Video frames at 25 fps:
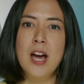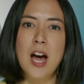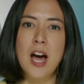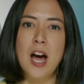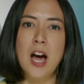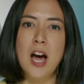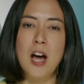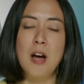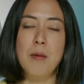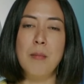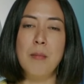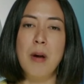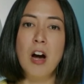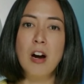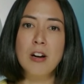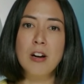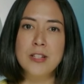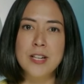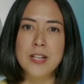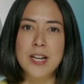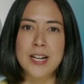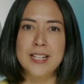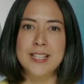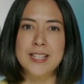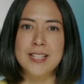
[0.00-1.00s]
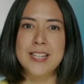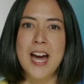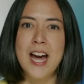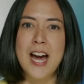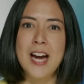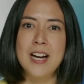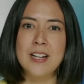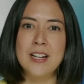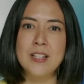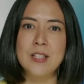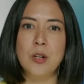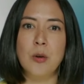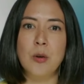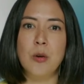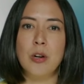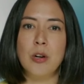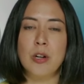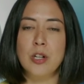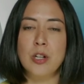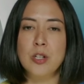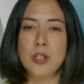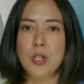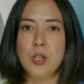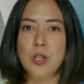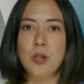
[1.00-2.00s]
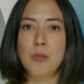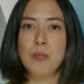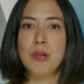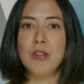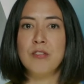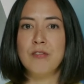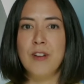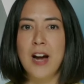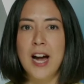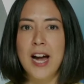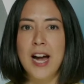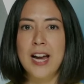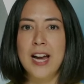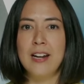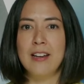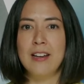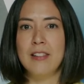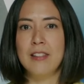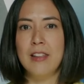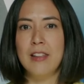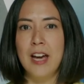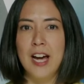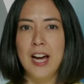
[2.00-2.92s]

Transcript: our tech stacks in order to provide